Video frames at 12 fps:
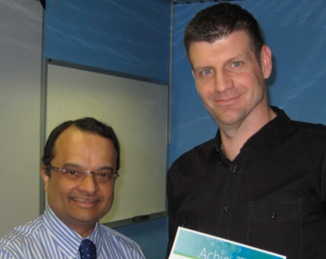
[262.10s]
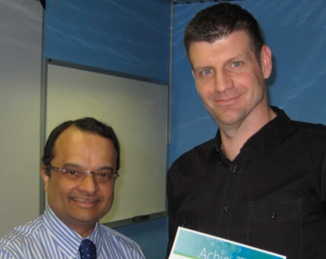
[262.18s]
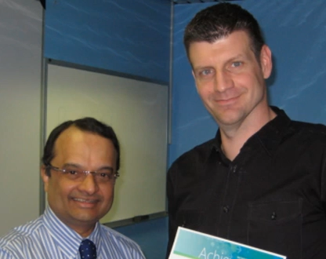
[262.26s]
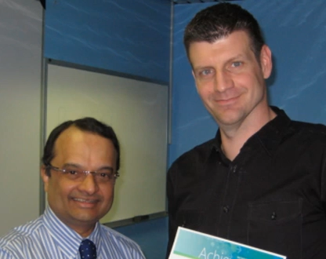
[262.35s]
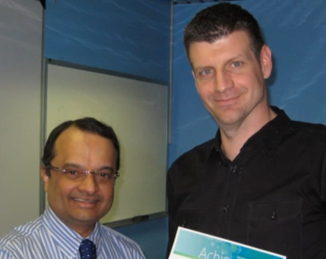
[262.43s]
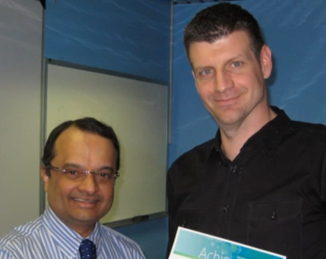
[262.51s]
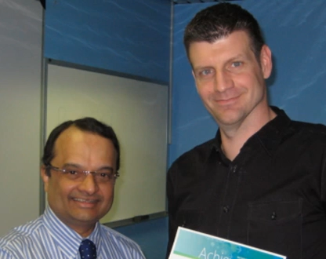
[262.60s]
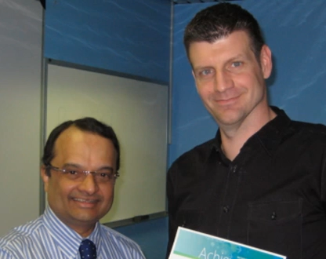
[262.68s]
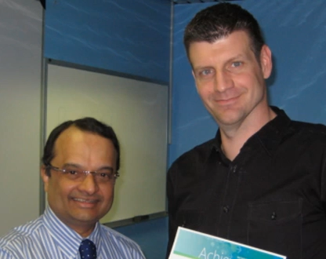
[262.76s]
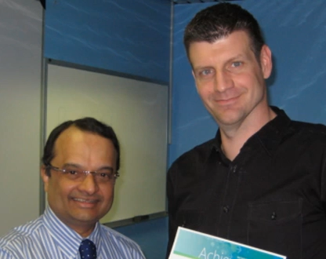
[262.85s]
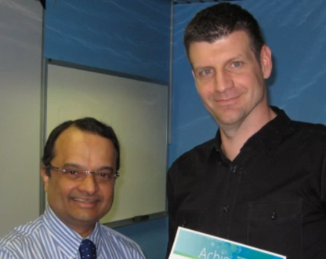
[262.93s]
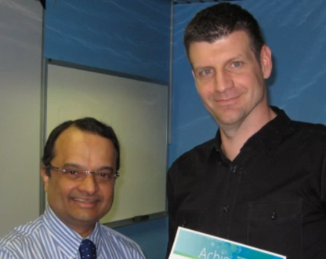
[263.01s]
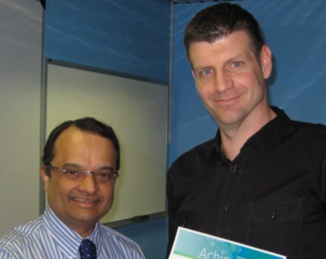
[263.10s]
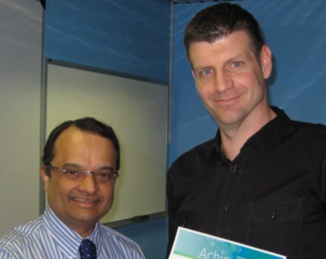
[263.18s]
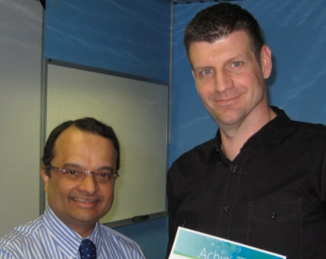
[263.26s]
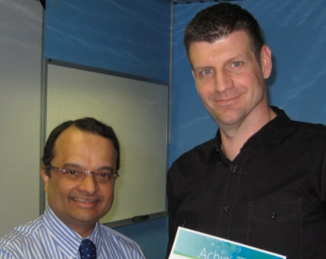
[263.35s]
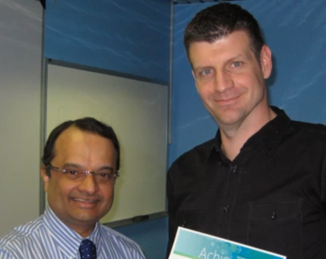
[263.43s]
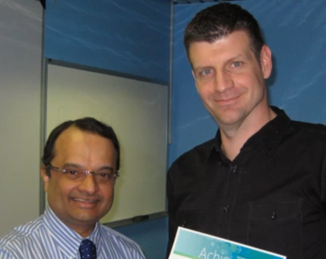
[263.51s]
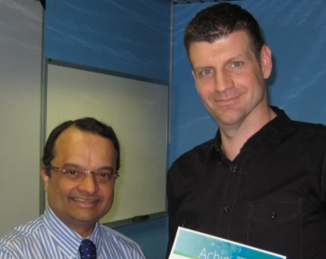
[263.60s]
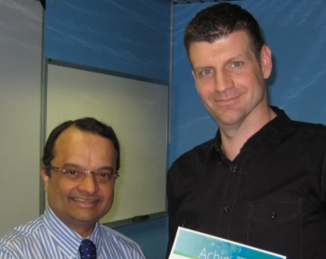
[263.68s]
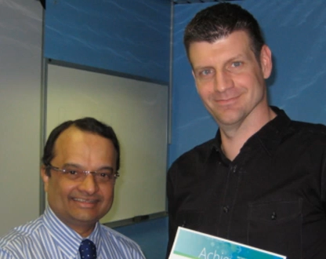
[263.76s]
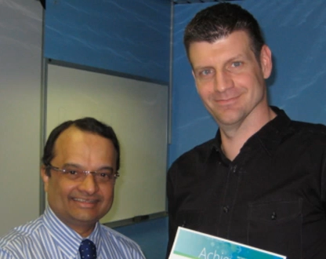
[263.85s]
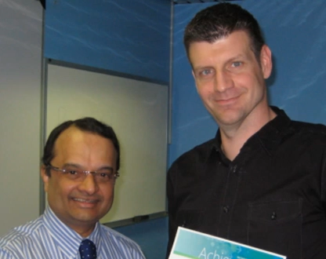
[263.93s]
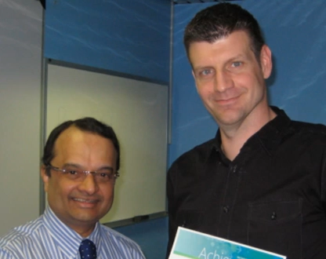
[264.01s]

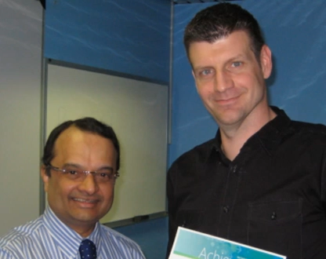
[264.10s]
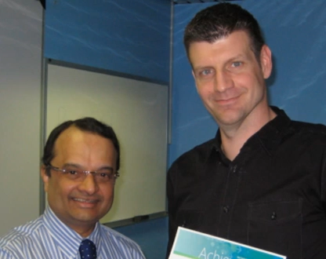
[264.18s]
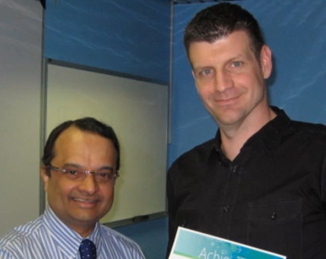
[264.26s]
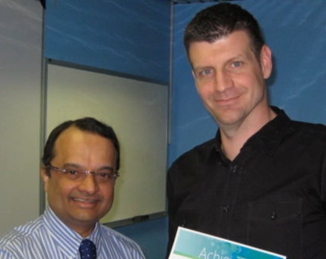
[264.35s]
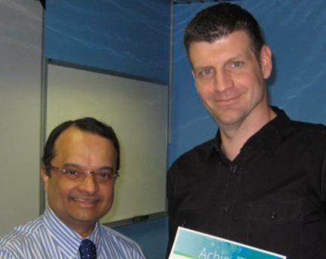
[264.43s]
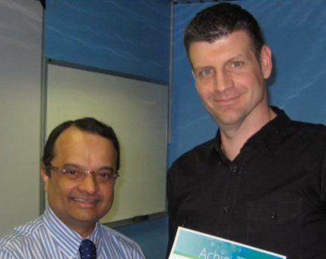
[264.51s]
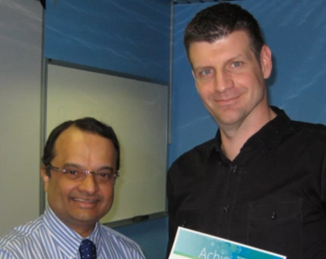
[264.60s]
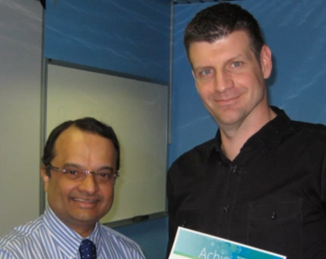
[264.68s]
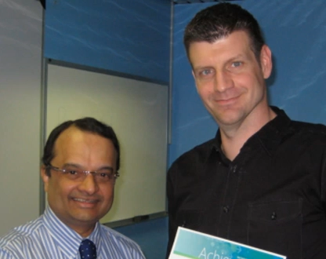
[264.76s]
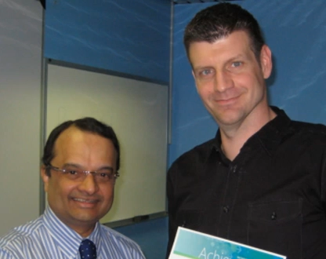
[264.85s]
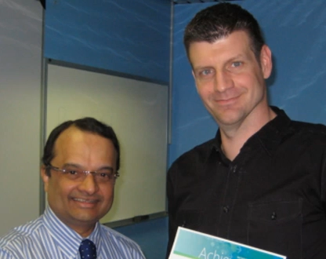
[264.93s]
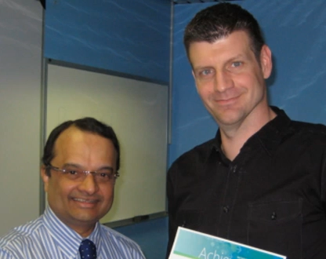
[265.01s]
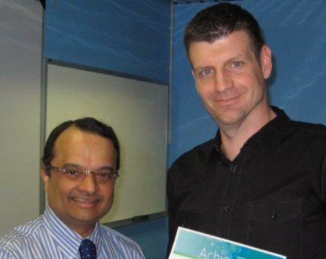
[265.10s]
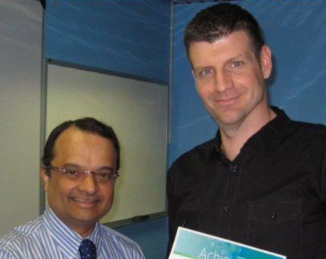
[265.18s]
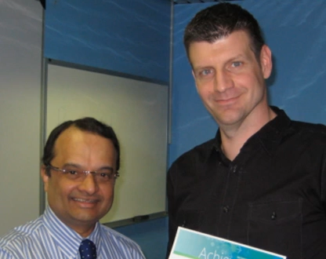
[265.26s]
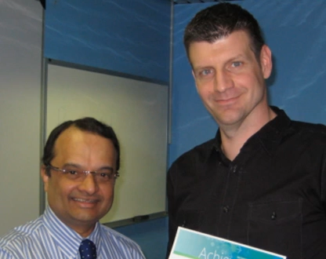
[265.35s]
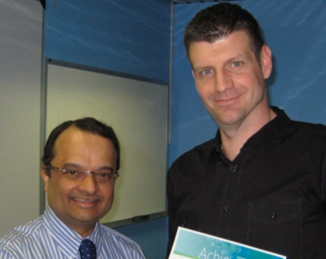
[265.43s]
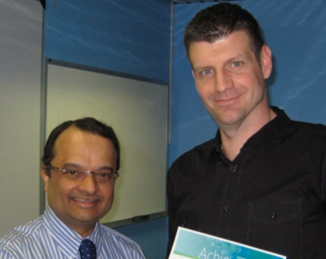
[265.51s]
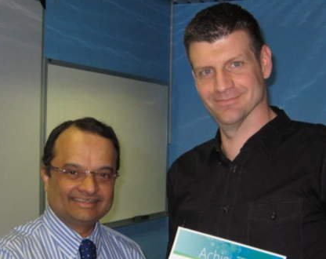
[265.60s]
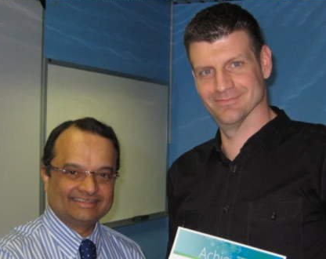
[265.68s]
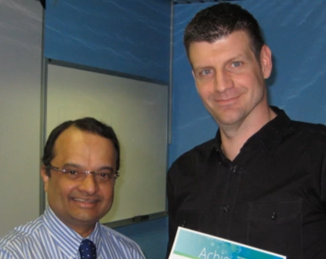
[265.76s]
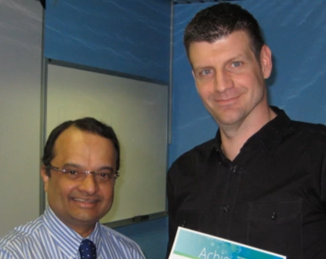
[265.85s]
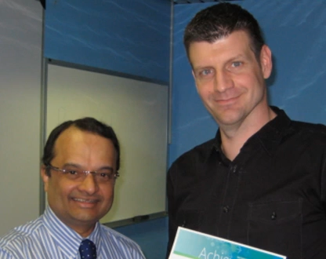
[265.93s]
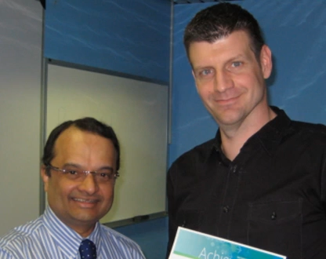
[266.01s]

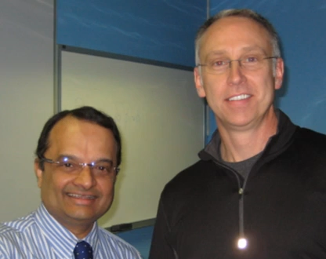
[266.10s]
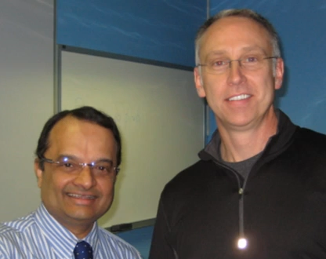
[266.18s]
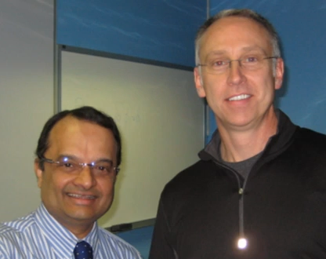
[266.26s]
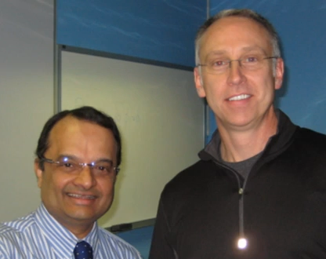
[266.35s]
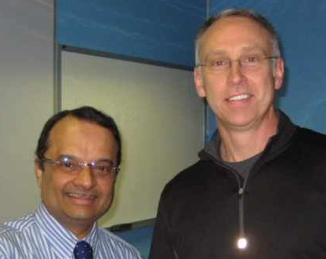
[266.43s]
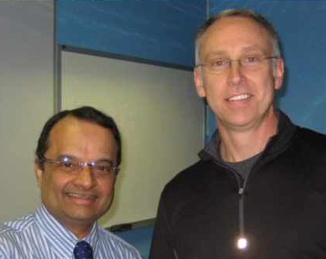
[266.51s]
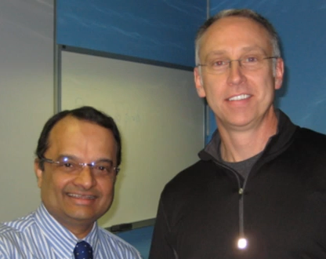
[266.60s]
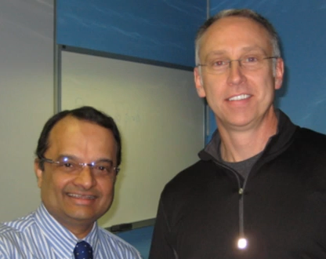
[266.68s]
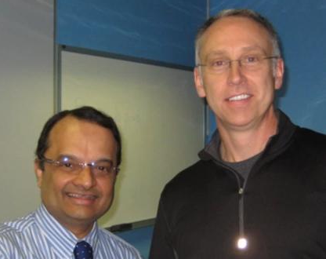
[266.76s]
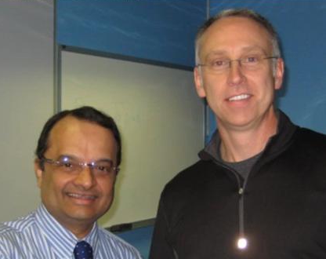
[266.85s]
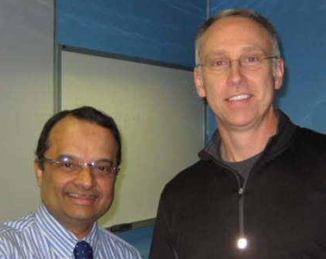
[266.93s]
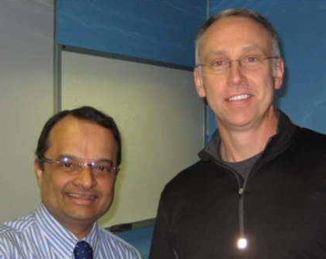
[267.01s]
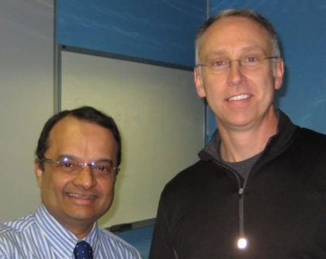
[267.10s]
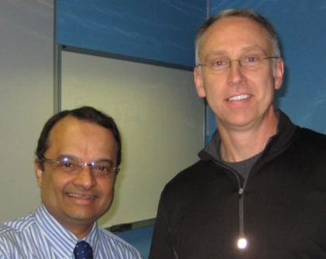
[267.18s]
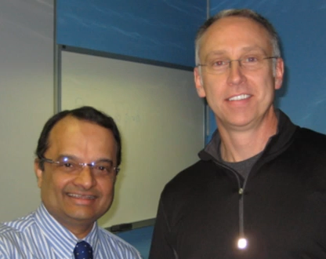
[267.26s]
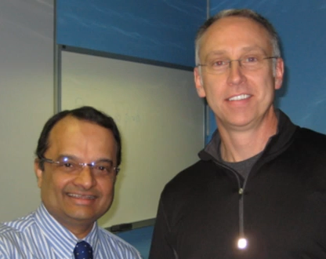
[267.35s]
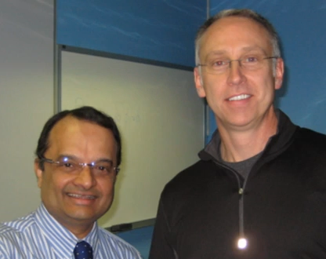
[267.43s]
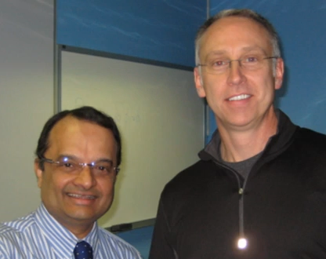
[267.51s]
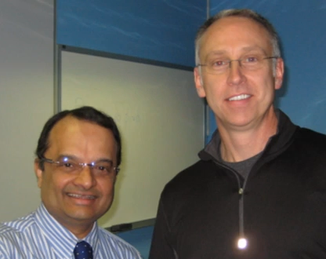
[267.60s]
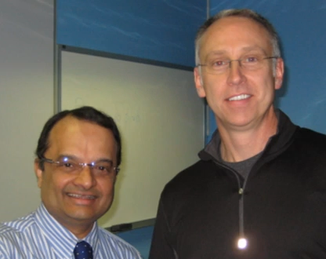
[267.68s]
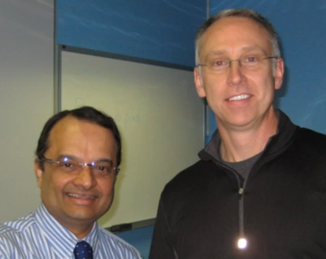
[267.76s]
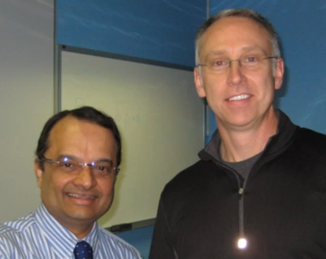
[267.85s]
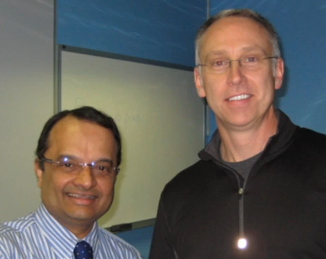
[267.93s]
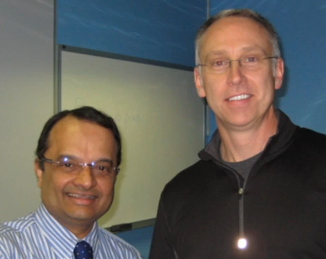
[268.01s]

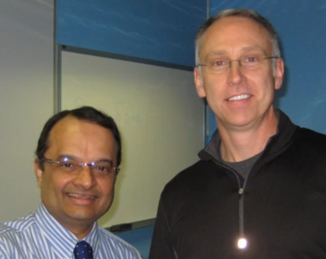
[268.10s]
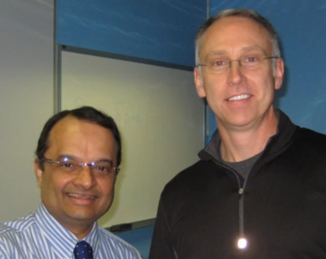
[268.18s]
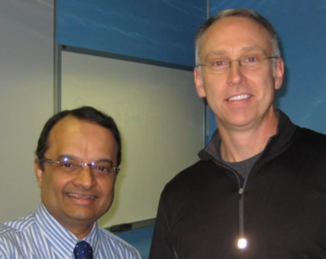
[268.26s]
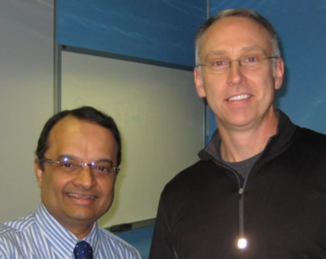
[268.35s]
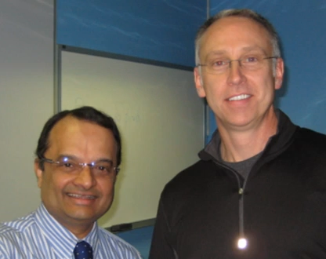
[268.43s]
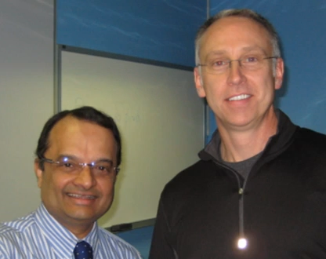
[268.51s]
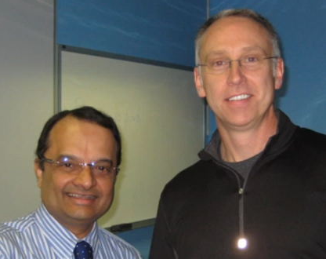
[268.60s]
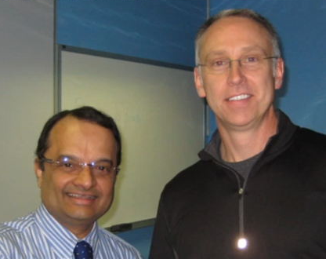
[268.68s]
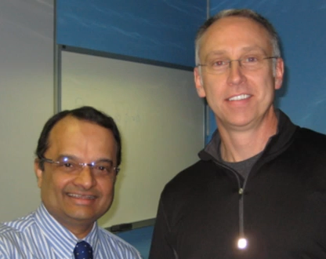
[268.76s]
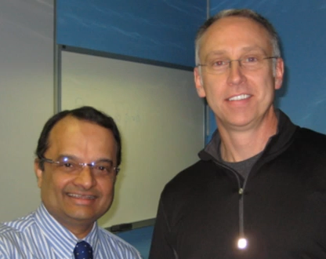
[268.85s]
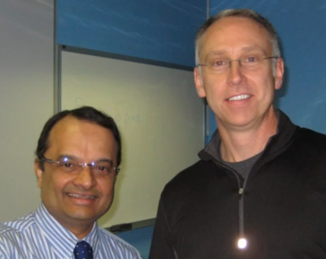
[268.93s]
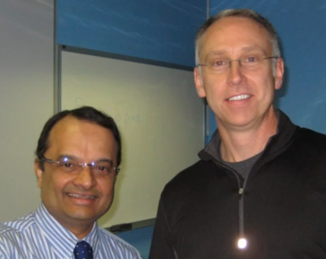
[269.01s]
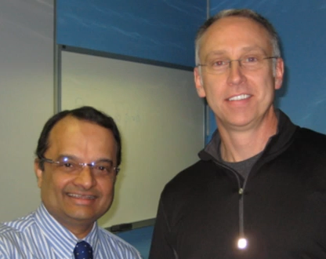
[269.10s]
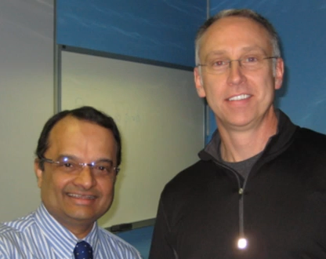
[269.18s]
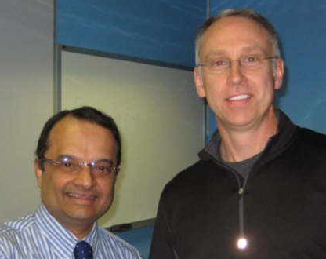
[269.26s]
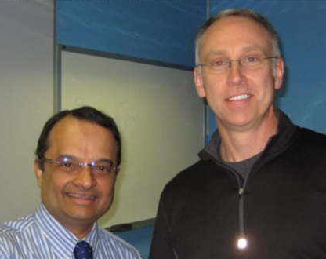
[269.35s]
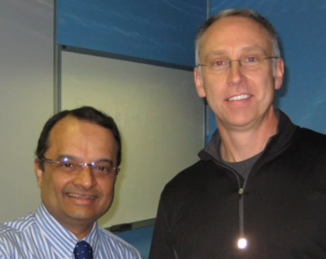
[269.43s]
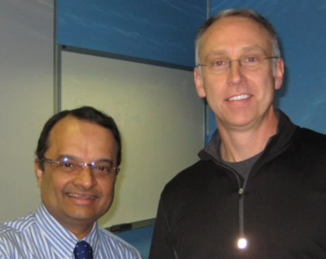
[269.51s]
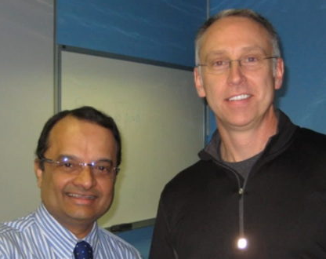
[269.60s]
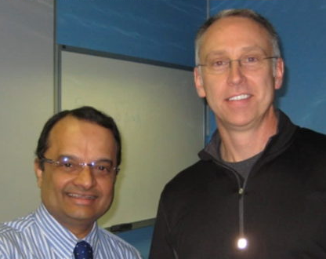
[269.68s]
Nothing is said.